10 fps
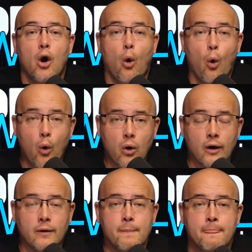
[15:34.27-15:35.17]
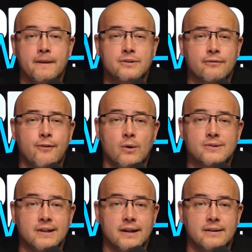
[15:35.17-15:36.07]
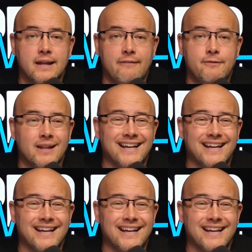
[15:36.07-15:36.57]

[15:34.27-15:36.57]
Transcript: Or these are folks that they feel